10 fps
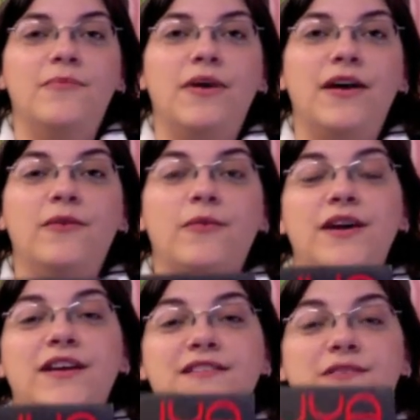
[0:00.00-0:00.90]
But
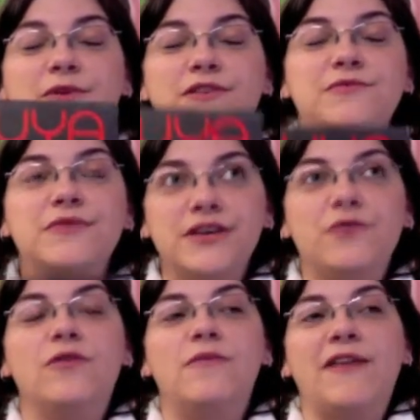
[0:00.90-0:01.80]
what's really
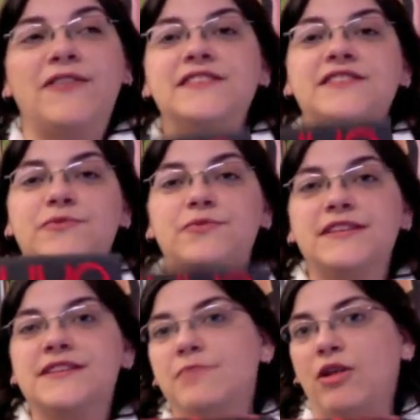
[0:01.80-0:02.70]
cool about this, and the
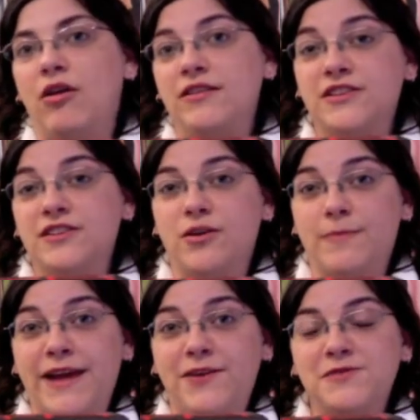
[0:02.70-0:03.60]
reason it belongs in our
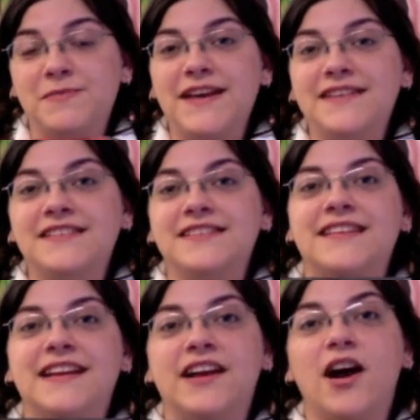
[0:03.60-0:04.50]
makerspace, is
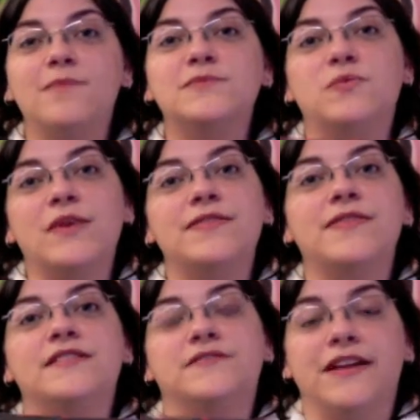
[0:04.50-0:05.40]
that it comes with
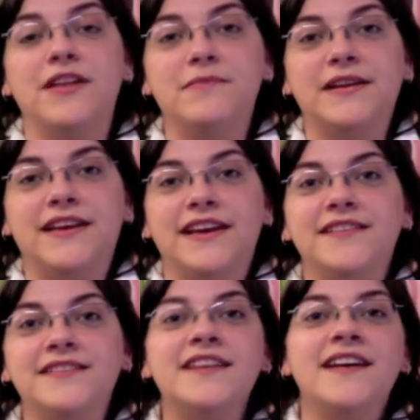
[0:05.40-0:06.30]
the development kit